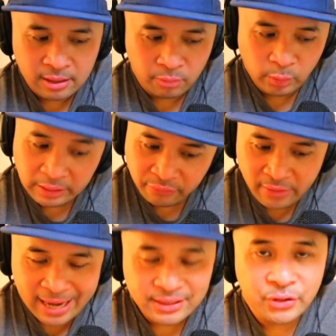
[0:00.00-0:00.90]
really
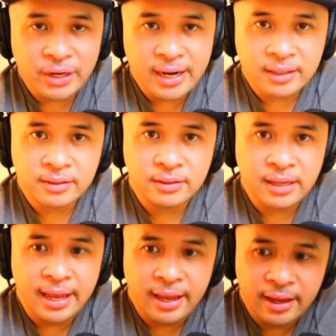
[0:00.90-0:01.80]
fast tracks
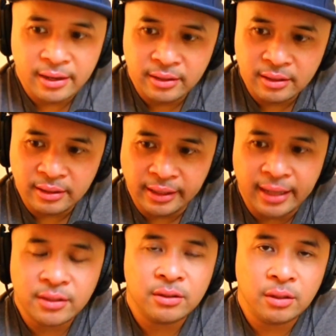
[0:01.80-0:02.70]
and
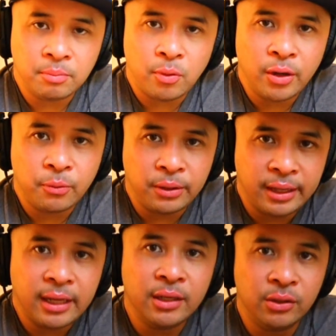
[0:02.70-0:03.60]
gets to the point where
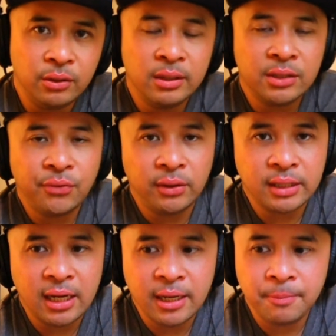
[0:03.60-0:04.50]
they can do this full
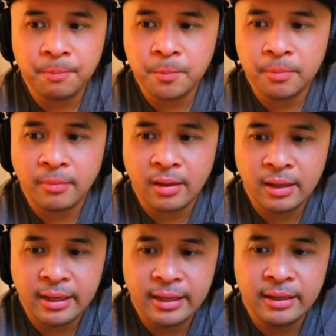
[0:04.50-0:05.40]
time
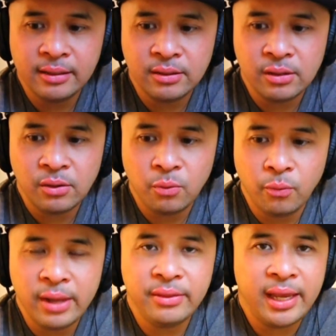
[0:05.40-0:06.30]
is
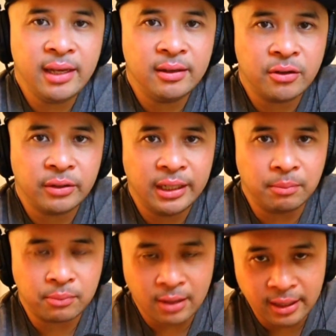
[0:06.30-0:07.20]
when they can create
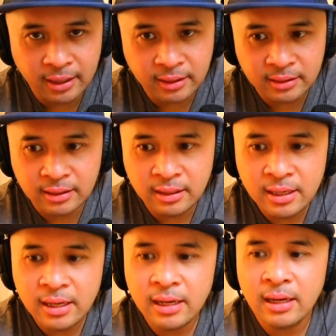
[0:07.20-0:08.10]
a product
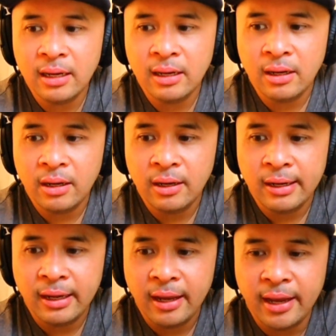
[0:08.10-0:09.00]

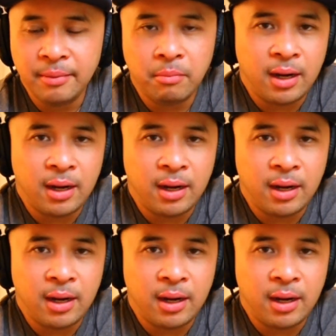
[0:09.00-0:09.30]
and